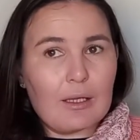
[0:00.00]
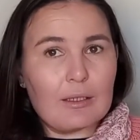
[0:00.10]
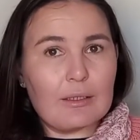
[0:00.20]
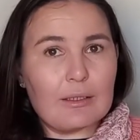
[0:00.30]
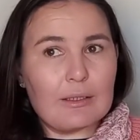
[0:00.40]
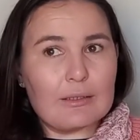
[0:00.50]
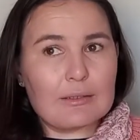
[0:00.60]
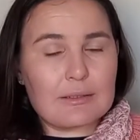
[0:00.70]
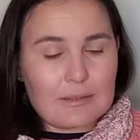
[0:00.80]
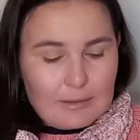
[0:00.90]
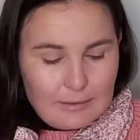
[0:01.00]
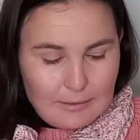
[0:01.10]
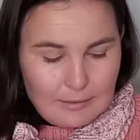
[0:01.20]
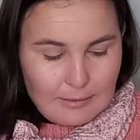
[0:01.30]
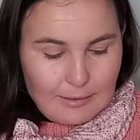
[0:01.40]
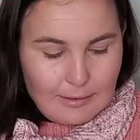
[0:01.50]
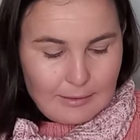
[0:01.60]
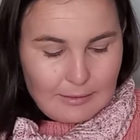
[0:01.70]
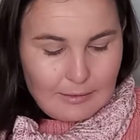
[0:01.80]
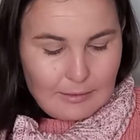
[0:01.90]
is that
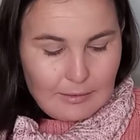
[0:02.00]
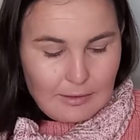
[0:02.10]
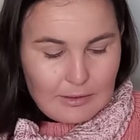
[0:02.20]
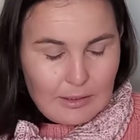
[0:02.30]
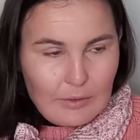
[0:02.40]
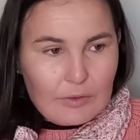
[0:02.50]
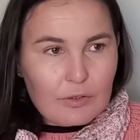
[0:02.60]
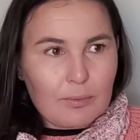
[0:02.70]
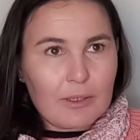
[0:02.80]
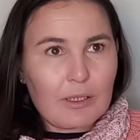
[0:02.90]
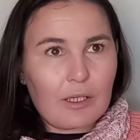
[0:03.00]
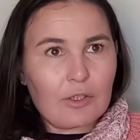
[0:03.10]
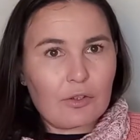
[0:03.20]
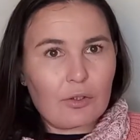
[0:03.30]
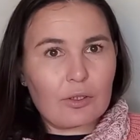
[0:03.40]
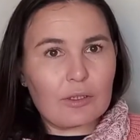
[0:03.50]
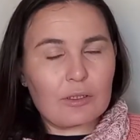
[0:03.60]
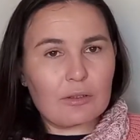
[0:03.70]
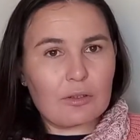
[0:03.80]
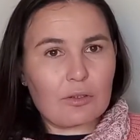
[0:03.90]
there's going to be a yarn and
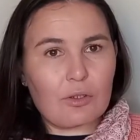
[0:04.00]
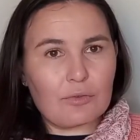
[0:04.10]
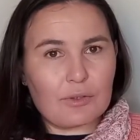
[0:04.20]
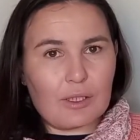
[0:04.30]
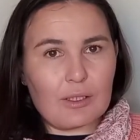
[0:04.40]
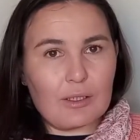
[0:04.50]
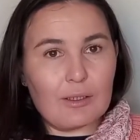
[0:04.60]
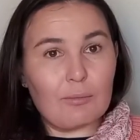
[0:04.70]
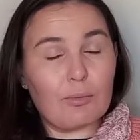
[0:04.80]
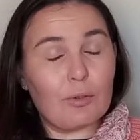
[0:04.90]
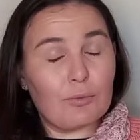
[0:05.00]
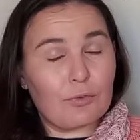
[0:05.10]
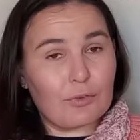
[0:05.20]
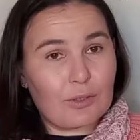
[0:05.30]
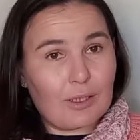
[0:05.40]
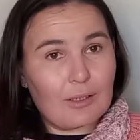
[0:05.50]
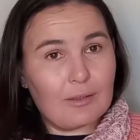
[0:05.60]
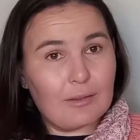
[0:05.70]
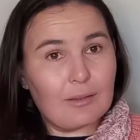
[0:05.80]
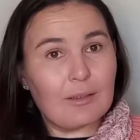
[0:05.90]
craft day in Bloemfontein,
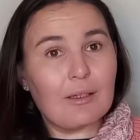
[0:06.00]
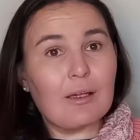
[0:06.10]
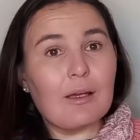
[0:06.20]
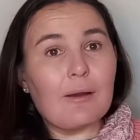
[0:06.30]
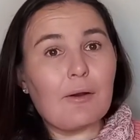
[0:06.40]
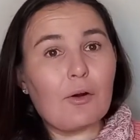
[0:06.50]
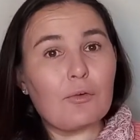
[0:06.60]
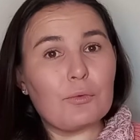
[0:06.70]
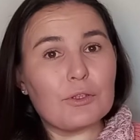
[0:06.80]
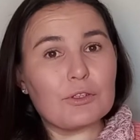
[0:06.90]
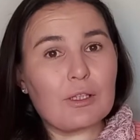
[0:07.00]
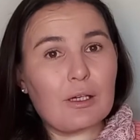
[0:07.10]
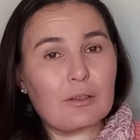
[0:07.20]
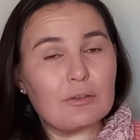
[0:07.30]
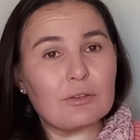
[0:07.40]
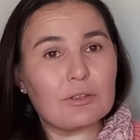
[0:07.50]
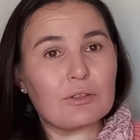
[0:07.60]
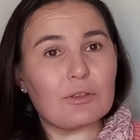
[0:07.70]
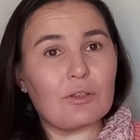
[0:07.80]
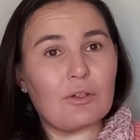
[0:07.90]
of which the hosts
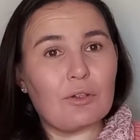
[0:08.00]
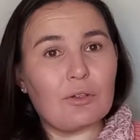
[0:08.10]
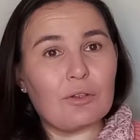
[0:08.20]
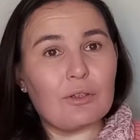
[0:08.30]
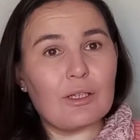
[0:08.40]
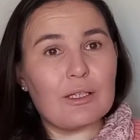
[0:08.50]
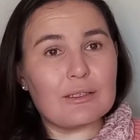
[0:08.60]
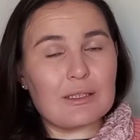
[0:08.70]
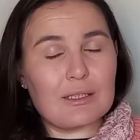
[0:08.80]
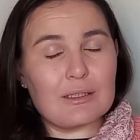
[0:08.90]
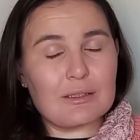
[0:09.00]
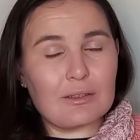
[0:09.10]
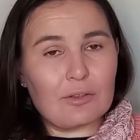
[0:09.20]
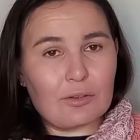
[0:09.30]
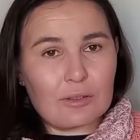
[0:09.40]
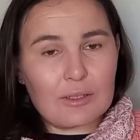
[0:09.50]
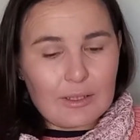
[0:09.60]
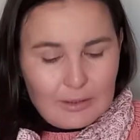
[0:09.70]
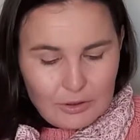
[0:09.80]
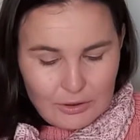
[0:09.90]
are Esteresa
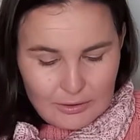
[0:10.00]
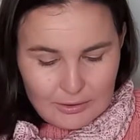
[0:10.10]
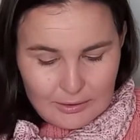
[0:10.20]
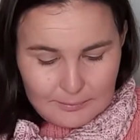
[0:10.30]
YarnCreations,